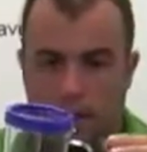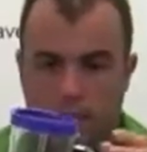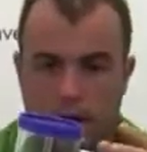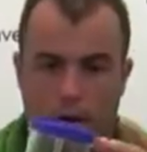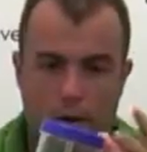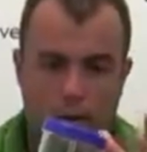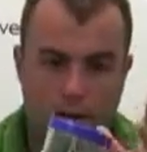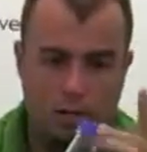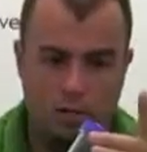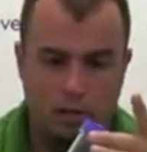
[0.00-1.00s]
Now it
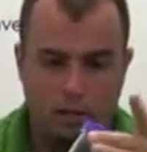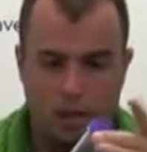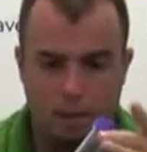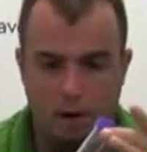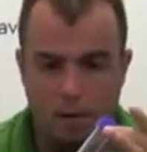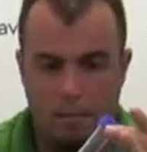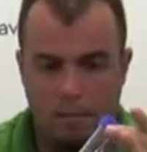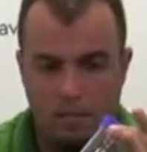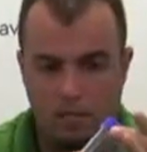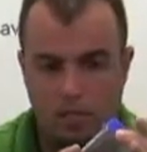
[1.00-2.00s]
might just look like a mug,
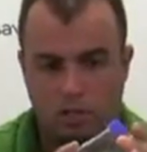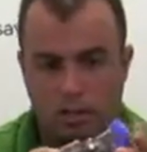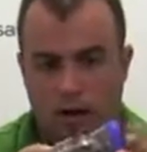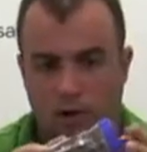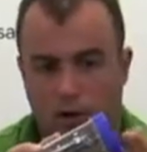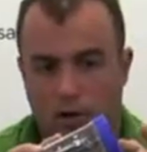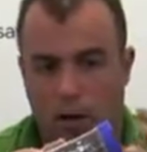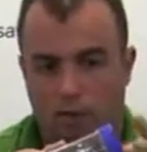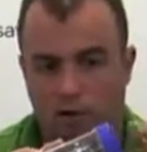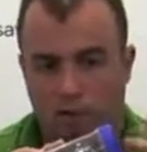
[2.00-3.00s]
but this is just a colored
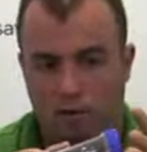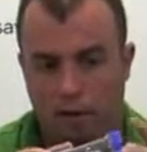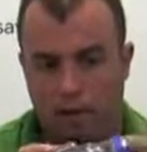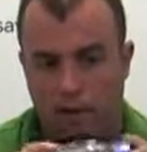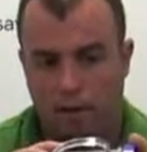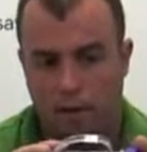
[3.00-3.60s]
comfort ring